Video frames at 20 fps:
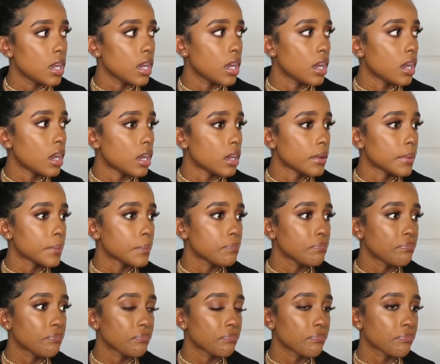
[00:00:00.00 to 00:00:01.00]

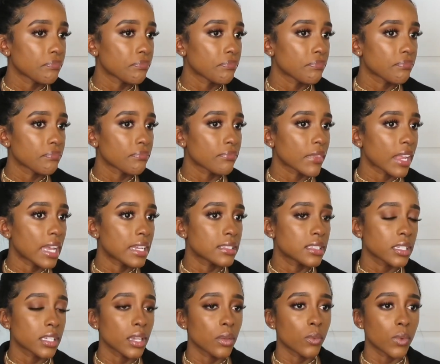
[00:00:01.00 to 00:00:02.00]
Um, I
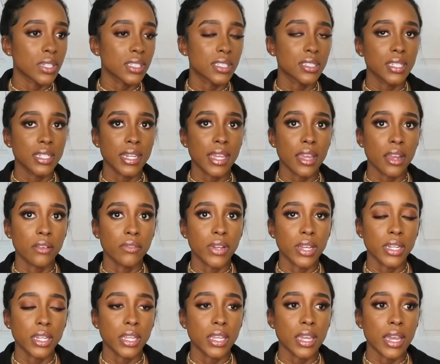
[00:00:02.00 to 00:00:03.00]
took it once today
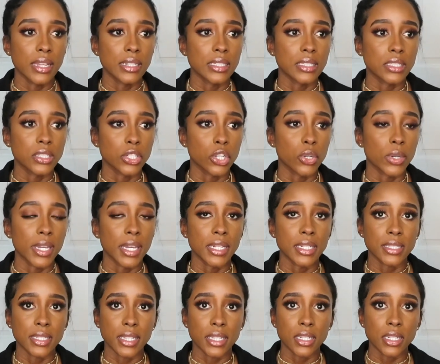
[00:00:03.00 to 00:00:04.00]
already. I need to go ahead
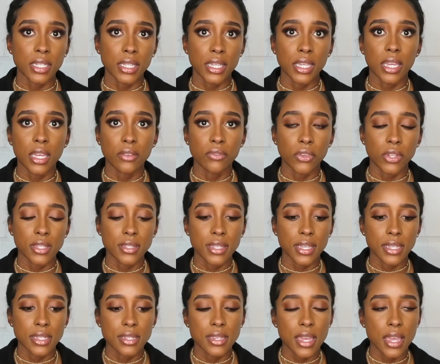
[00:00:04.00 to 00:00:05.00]
and take it again for the
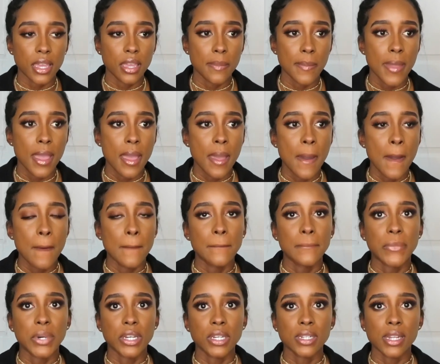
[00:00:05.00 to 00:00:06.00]
second time.
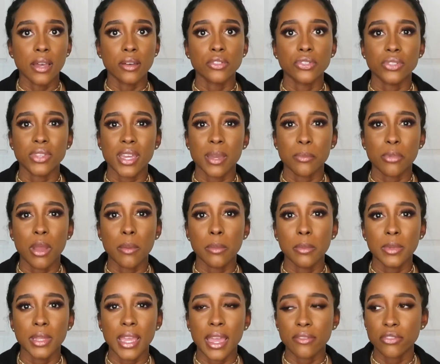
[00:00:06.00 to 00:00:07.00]
But I'll do that
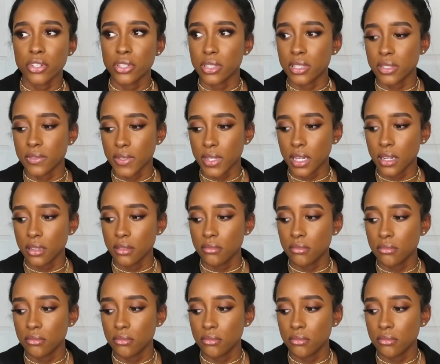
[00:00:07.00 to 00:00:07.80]
probably after this video.